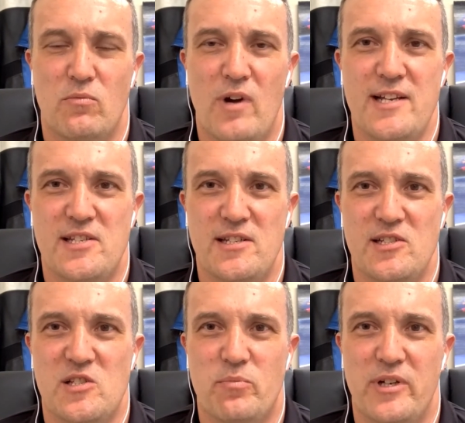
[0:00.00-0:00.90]

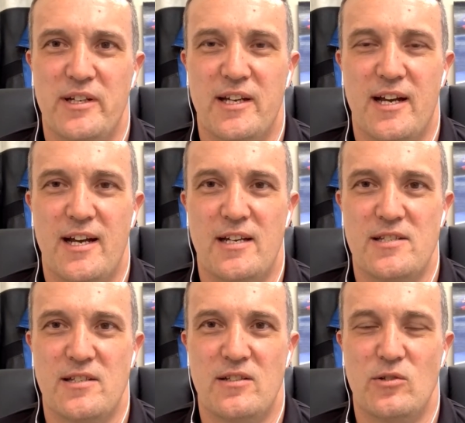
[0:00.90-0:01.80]
racing sprint
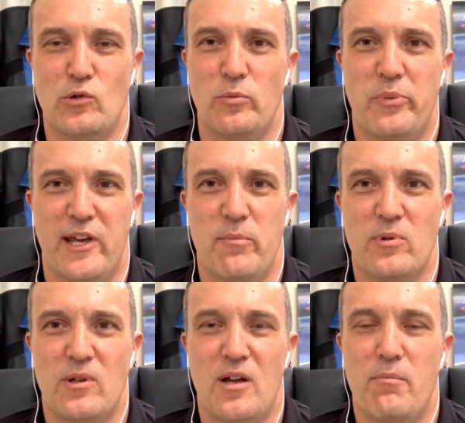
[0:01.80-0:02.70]
cars and the good
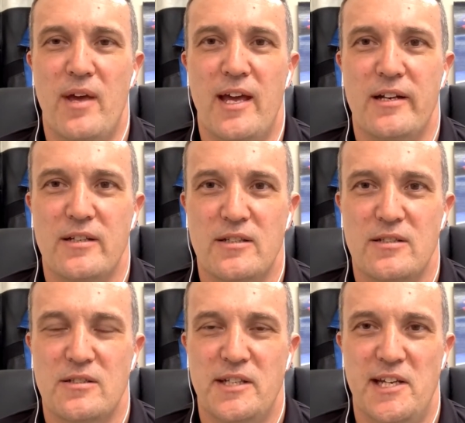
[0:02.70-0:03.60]
people I met
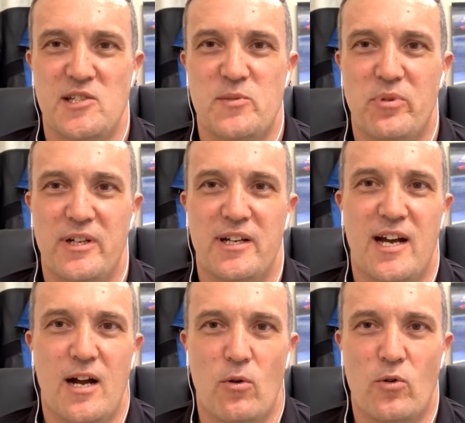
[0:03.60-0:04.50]
in sprint
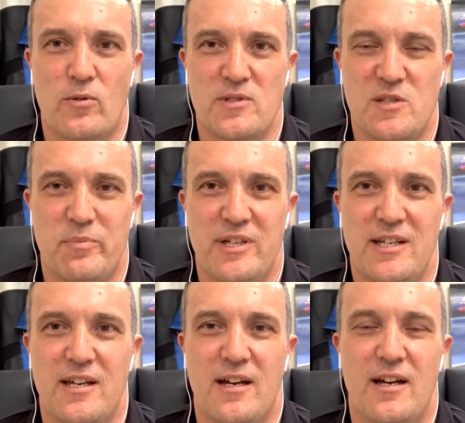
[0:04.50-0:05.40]
car or
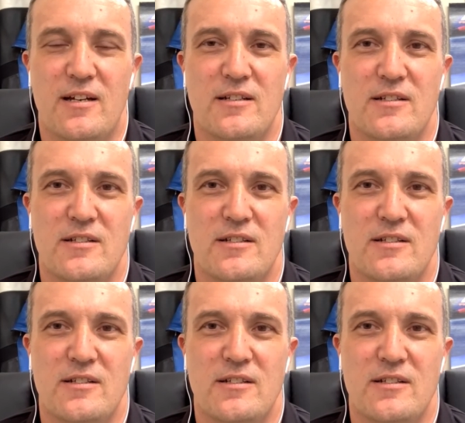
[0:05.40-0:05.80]
speed car,